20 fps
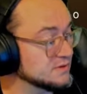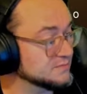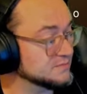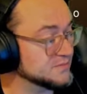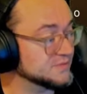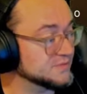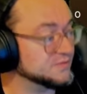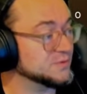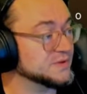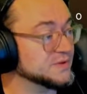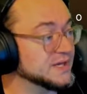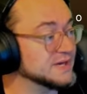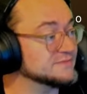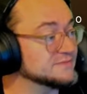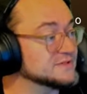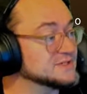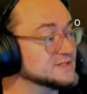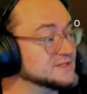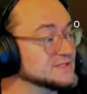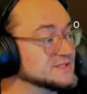before they have
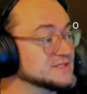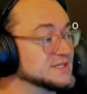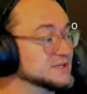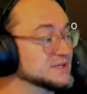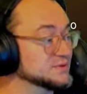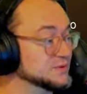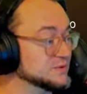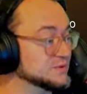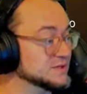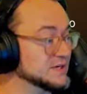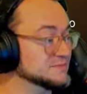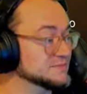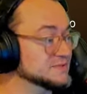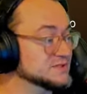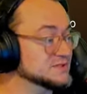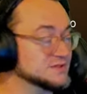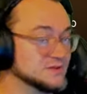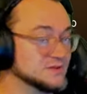a chance to kill your damage,